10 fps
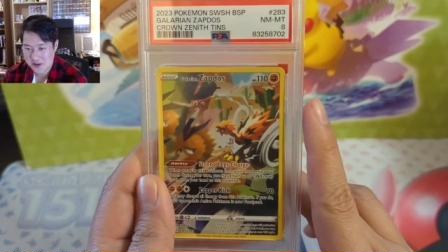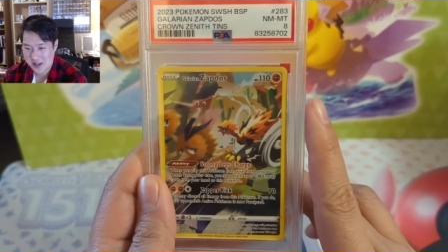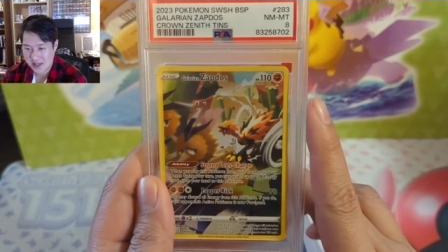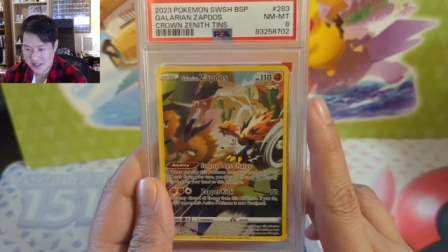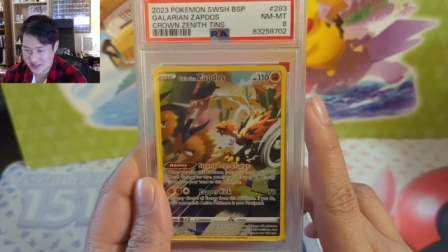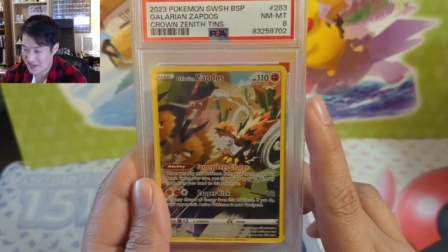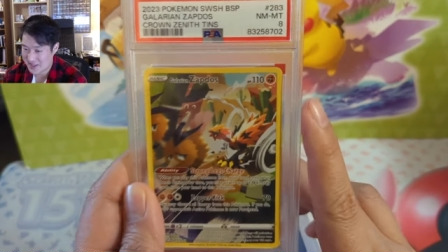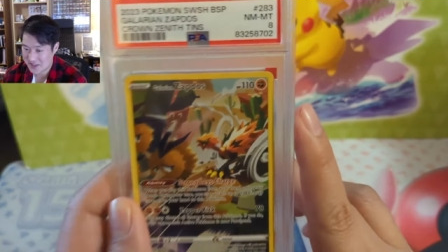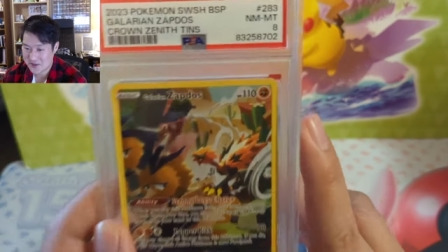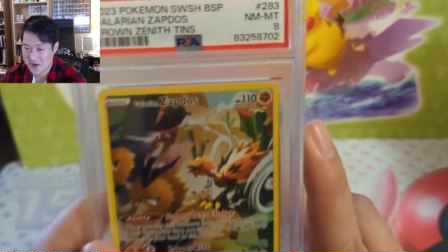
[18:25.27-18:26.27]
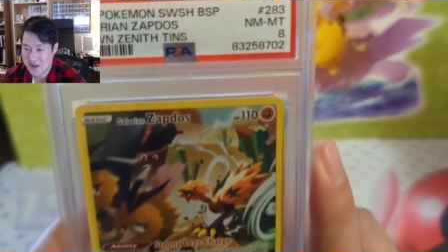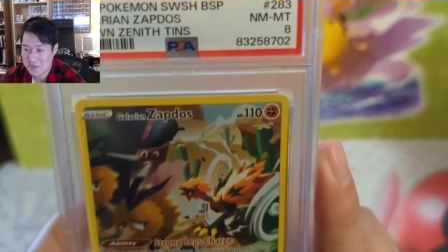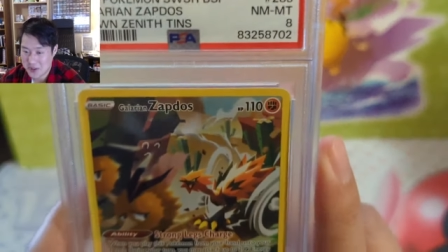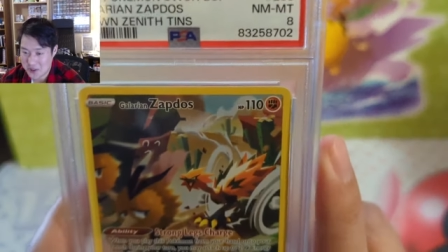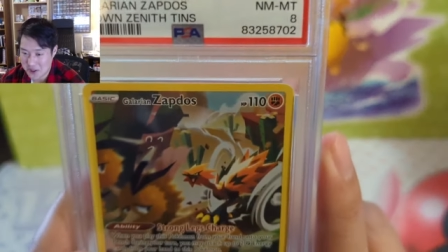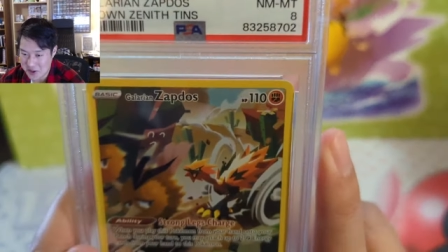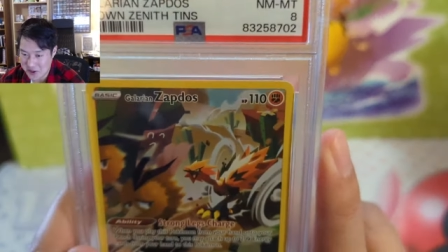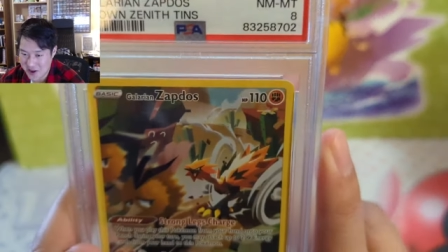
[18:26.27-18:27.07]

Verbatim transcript: It That is straight up a Chocobo